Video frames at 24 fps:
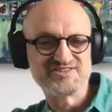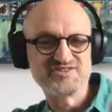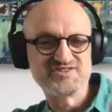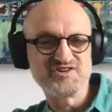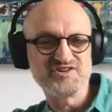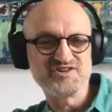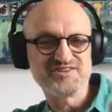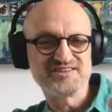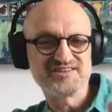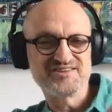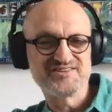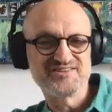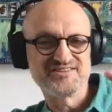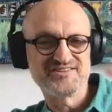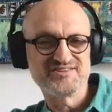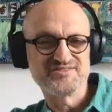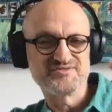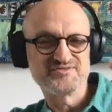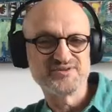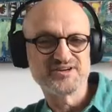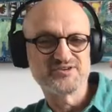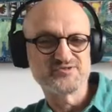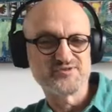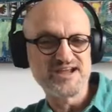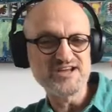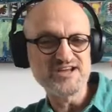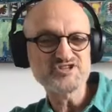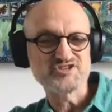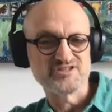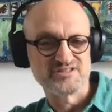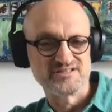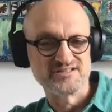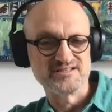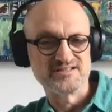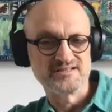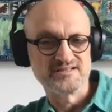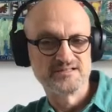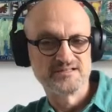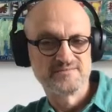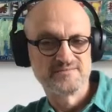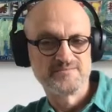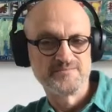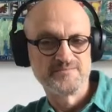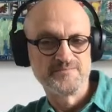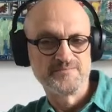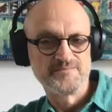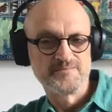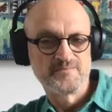So it's not the, the
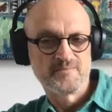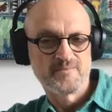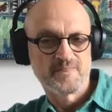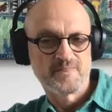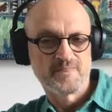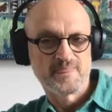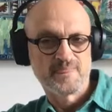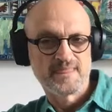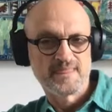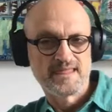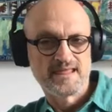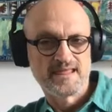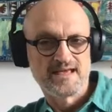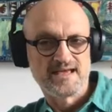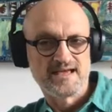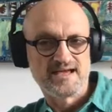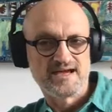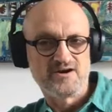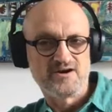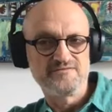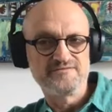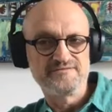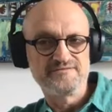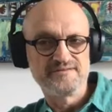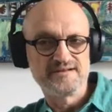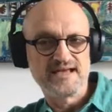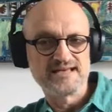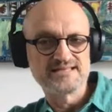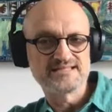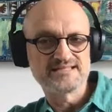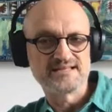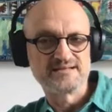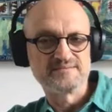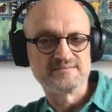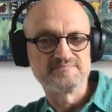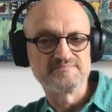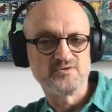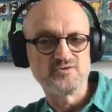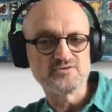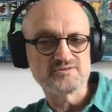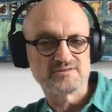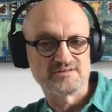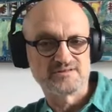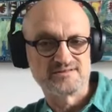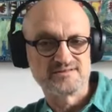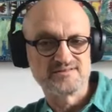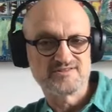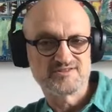regression often has an
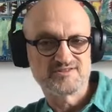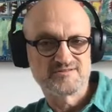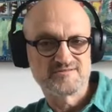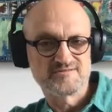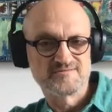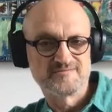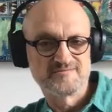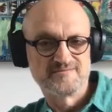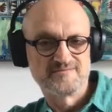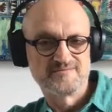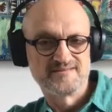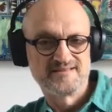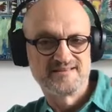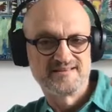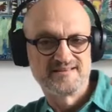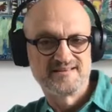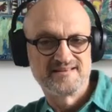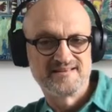importance